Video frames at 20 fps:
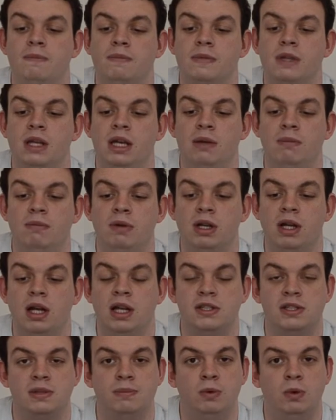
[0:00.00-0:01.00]
In regards
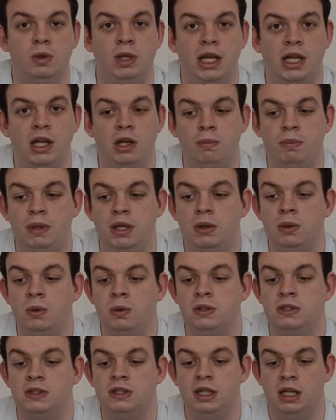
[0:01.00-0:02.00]
to more Lego
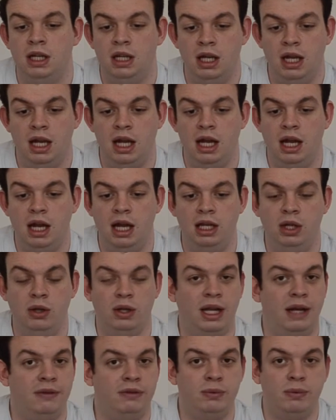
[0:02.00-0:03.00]
builds, you'll
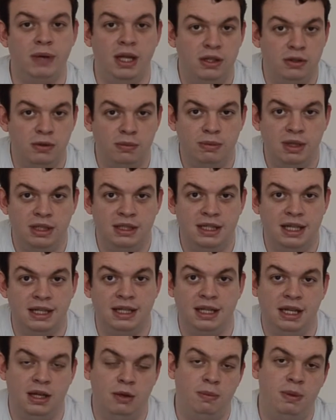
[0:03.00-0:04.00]
have to wait till my second
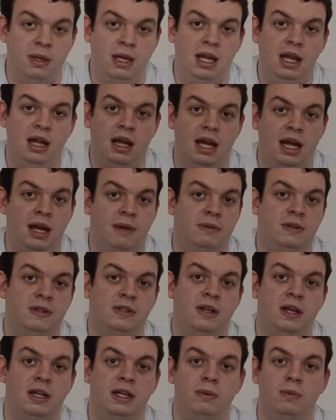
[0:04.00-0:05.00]
LP. I have
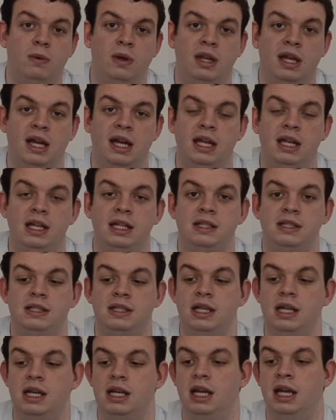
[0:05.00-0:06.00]
decided what that is.
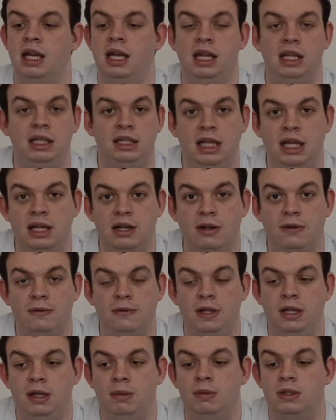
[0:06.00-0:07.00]
It is Lego
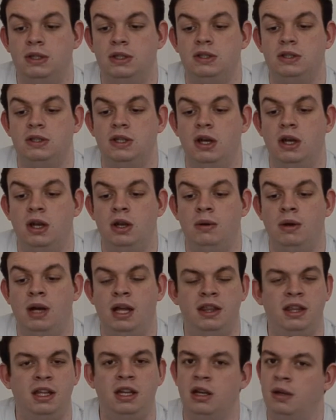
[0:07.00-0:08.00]
themed, so I
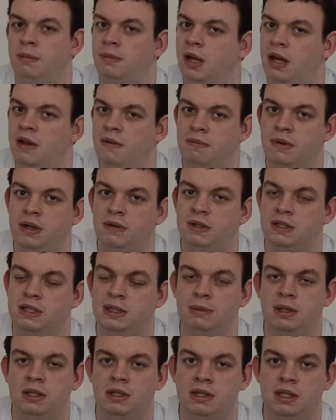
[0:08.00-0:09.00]
think I might have previously
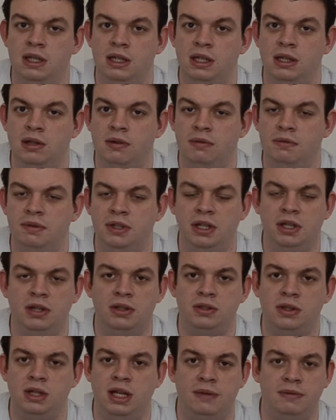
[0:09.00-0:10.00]
mentioned it in another video, so
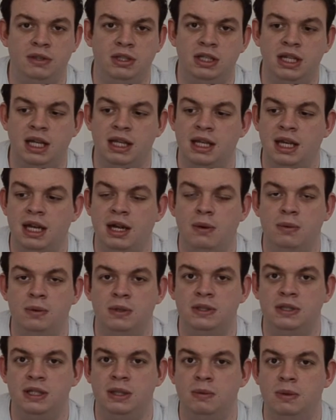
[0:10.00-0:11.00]
you'll have to check that out to
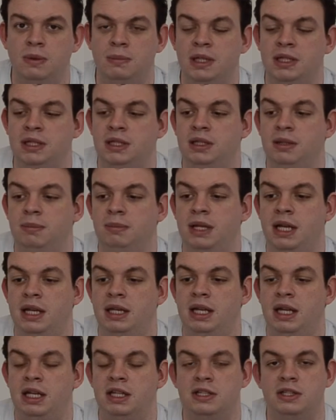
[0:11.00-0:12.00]
see what I'm actually going to plan
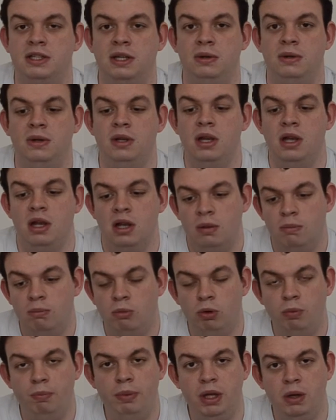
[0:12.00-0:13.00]
next. So more
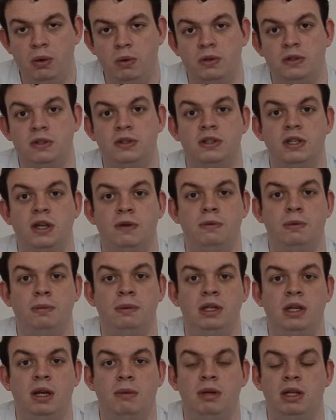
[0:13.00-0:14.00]
builds and stuff will be
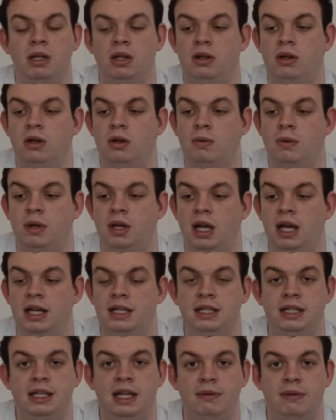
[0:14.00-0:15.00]
coming along when I actually
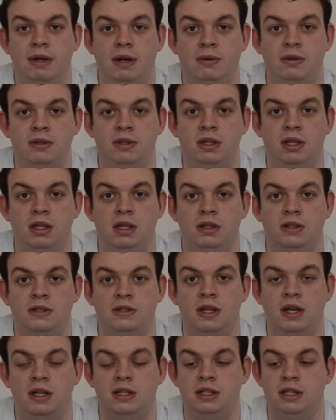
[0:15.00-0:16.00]
get around to
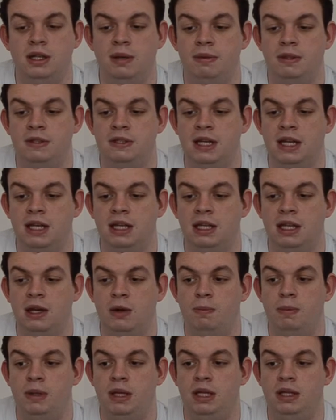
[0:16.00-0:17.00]
starting up the second LP.